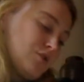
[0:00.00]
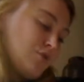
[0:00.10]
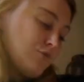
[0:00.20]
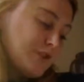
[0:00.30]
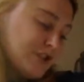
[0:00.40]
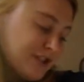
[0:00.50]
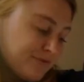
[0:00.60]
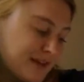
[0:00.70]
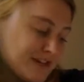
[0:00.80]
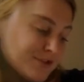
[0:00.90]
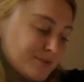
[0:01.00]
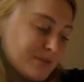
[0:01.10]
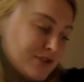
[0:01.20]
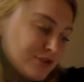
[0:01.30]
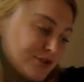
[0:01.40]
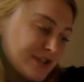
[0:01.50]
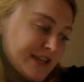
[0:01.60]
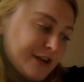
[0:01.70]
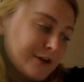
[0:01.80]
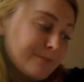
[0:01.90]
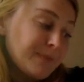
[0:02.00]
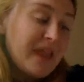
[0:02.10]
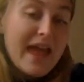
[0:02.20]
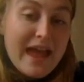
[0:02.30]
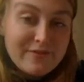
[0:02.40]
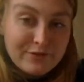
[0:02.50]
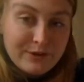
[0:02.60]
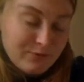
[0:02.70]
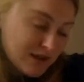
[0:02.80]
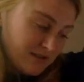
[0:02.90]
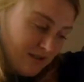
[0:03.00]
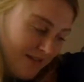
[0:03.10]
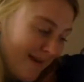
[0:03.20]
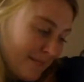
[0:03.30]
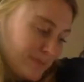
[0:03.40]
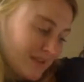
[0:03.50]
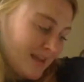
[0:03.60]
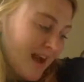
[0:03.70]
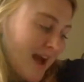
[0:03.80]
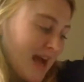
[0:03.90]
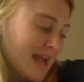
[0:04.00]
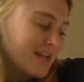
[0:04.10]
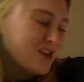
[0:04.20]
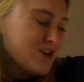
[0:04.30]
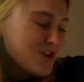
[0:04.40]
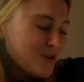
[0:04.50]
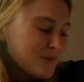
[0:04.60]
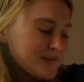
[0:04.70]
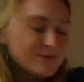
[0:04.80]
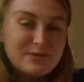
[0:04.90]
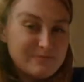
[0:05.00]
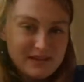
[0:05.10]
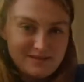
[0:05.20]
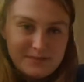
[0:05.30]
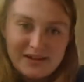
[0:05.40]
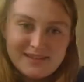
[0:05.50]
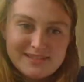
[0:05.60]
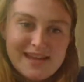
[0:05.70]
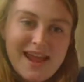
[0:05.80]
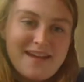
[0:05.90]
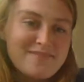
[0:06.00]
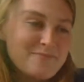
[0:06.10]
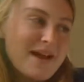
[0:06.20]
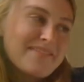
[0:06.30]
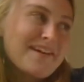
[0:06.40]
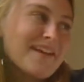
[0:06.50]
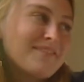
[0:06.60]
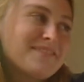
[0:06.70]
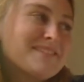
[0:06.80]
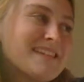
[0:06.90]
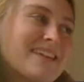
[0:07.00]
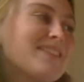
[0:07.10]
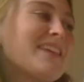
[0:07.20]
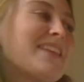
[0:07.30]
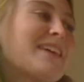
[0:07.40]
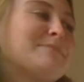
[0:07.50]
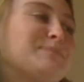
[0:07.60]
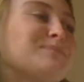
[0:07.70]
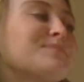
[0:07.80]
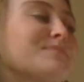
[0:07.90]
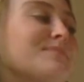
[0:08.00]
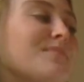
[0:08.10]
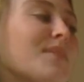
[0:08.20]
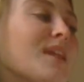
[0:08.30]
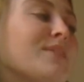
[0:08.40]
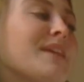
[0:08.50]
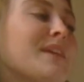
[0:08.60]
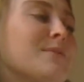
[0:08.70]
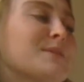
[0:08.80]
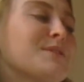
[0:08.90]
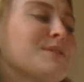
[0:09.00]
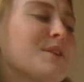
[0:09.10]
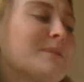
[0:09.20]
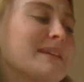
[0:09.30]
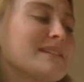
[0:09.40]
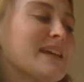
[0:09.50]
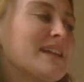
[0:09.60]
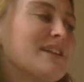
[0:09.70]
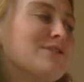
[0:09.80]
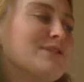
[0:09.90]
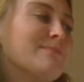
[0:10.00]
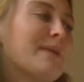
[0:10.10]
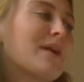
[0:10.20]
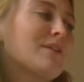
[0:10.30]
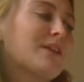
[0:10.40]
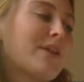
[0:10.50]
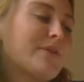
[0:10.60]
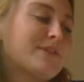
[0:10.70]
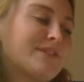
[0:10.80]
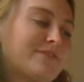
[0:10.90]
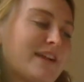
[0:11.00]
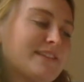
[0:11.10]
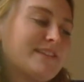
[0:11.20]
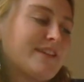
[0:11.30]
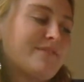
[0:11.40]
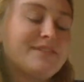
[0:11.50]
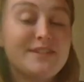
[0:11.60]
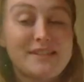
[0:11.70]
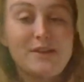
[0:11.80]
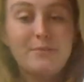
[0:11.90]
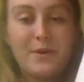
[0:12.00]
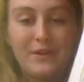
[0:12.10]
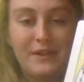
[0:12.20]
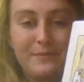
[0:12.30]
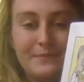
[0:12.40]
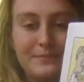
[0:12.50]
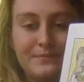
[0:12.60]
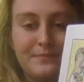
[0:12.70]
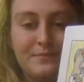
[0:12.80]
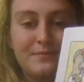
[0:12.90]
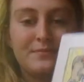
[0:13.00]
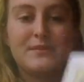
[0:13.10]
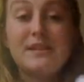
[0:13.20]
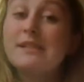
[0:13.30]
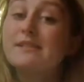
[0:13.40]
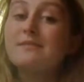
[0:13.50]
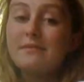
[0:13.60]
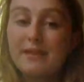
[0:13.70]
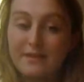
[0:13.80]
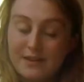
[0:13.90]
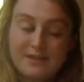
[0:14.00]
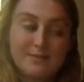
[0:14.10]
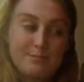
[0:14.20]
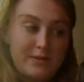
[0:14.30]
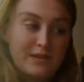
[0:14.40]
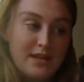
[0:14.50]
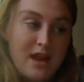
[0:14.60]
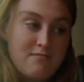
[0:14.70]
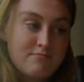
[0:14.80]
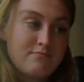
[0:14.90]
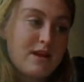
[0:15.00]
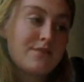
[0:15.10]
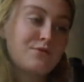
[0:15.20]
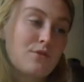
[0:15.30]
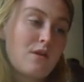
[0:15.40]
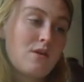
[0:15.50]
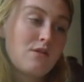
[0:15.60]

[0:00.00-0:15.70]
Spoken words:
When she reached Mr. Slinger, everyone clapped. I knew this would be the biggest day of my life, said Lily. Lily was so excited she barely noticed the rest of the ceremony. This is Lily's big day, after all.